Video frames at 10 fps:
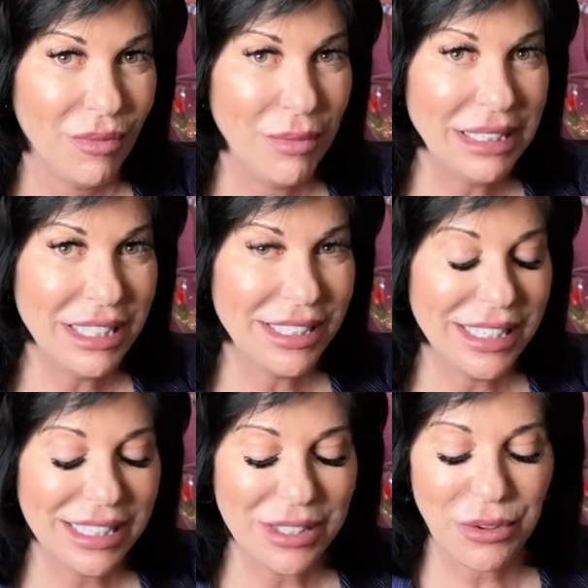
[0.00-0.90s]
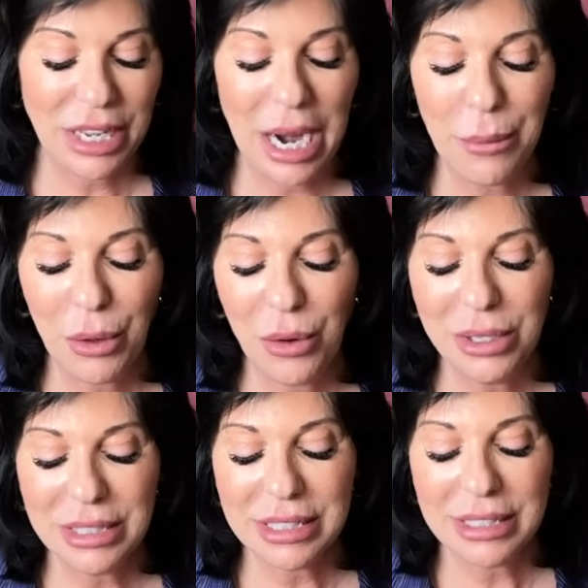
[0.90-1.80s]
Messages for
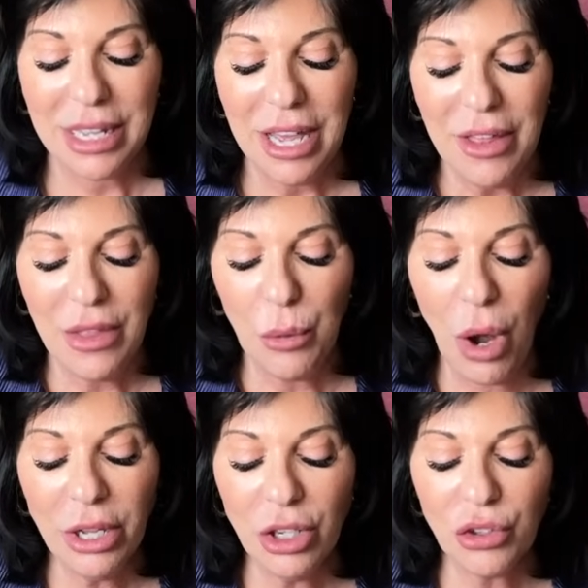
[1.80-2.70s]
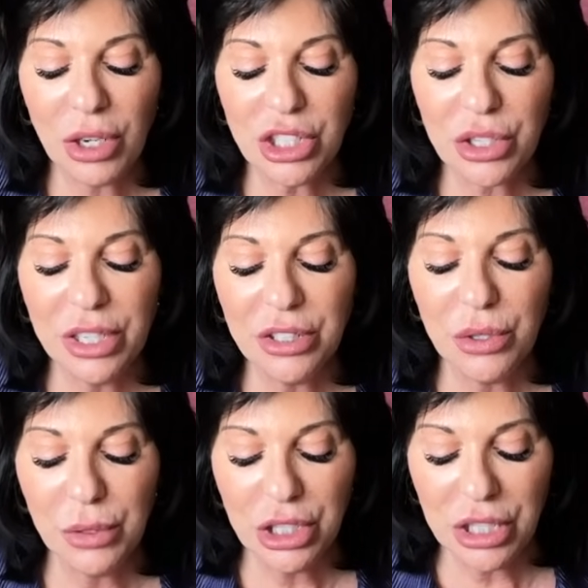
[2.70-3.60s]
Capricorn. They want you to trust your
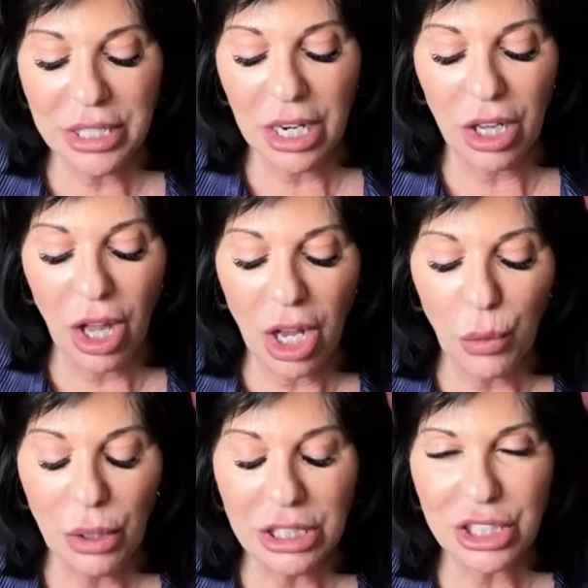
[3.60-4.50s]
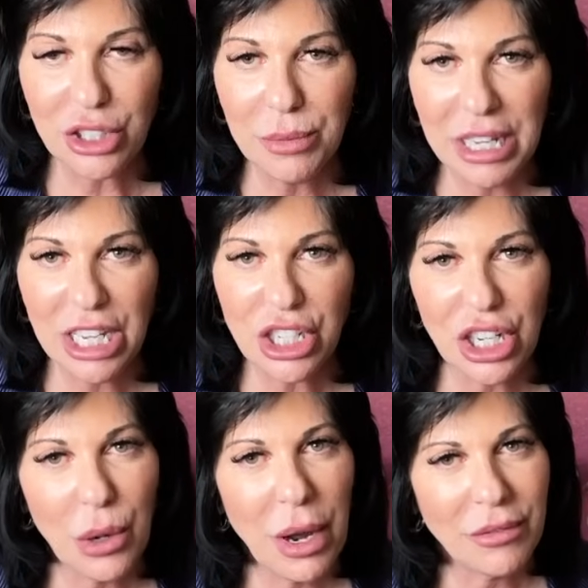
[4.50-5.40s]
intuition, get a lot of will and determination,
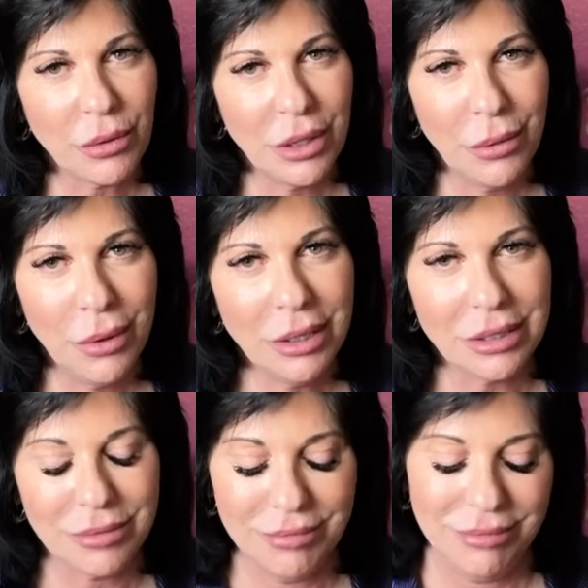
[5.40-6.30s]
and go after what you want.